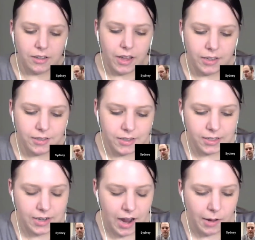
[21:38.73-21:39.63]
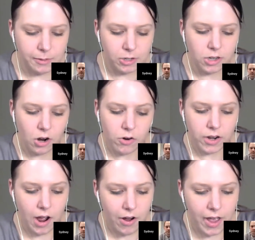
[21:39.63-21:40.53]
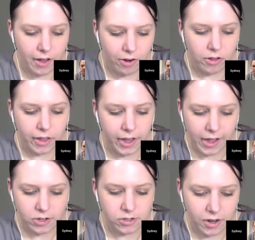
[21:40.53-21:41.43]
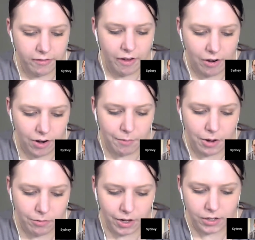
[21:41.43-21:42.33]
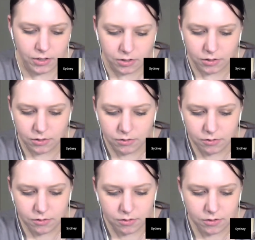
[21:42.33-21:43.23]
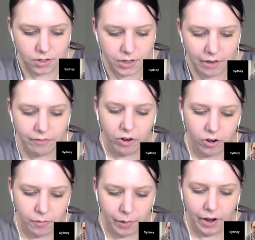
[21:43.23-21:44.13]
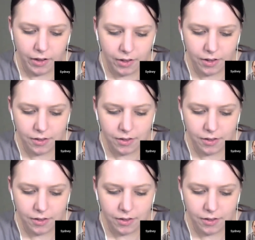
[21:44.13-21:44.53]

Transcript: like 6 times or so, and now I have all the caches I found on my way to Denver and back.